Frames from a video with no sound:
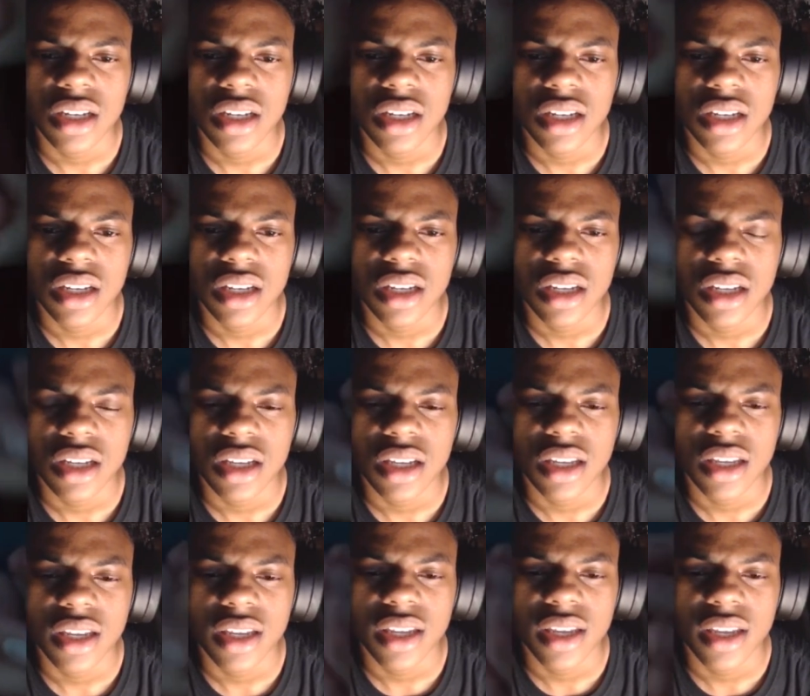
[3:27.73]
You don't phase
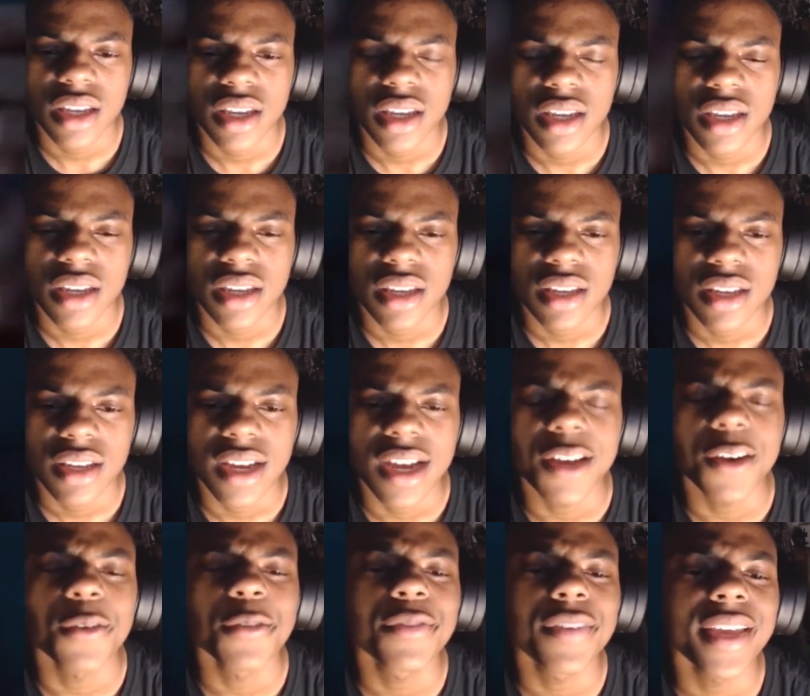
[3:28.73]
me. I
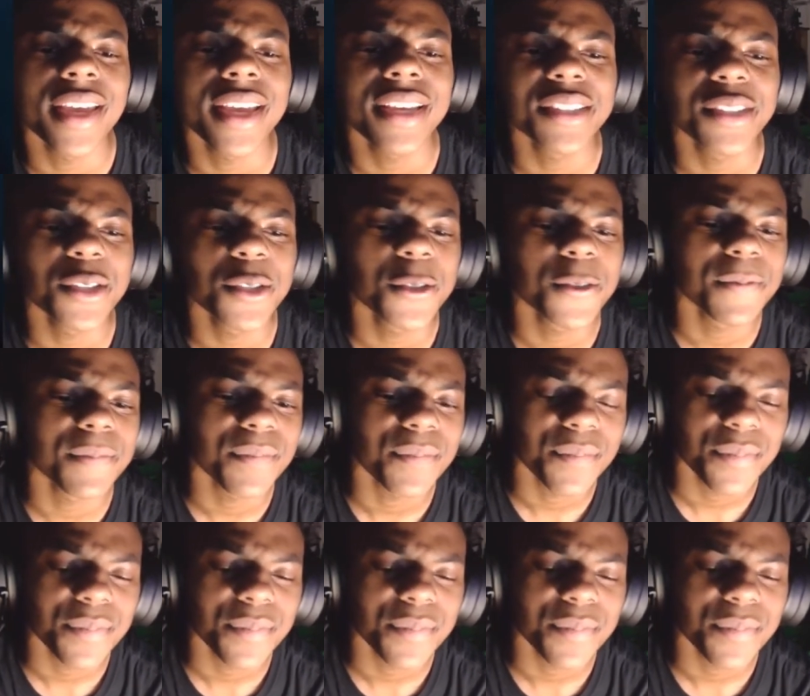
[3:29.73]
don't phase you?